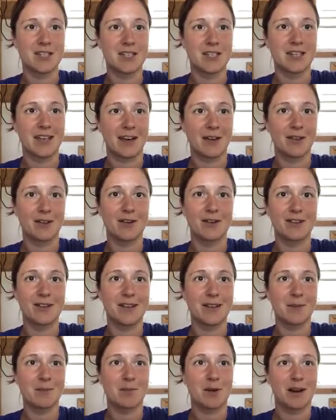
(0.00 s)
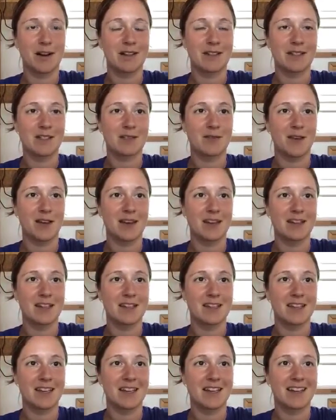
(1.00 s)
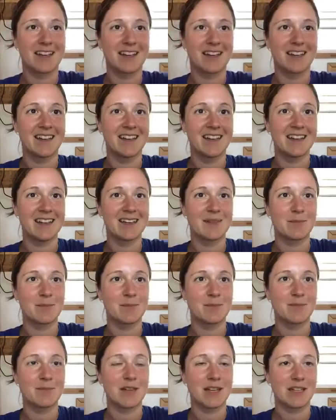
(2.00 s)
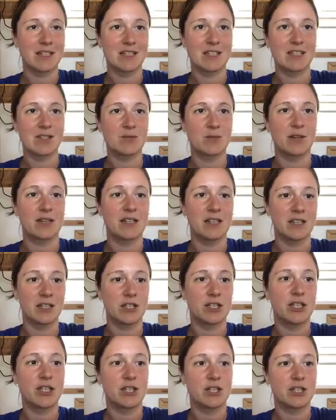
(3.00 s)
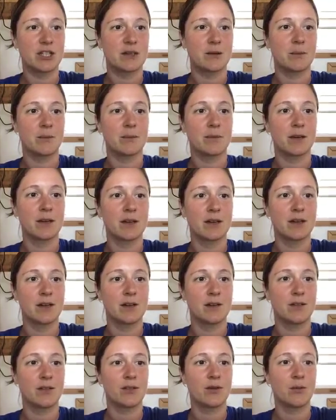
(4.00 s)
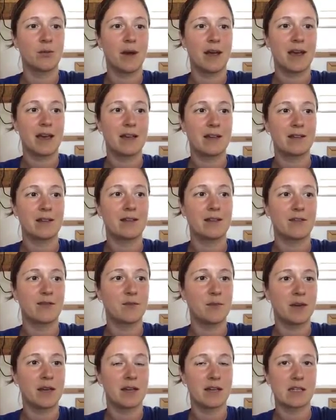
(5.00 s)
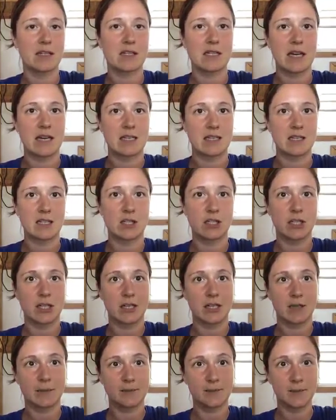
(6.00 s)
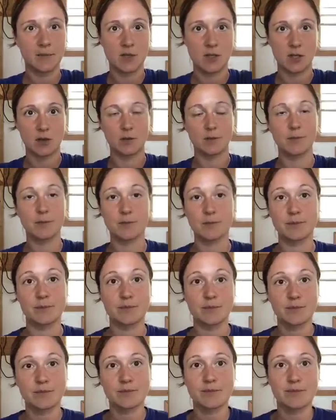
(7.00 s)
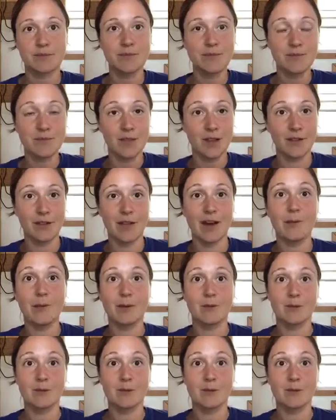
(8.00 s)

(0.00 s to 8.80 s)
together. Look at Brian's face. Like, Nancy's ready to teach him the ways of being a sassy chicken. So that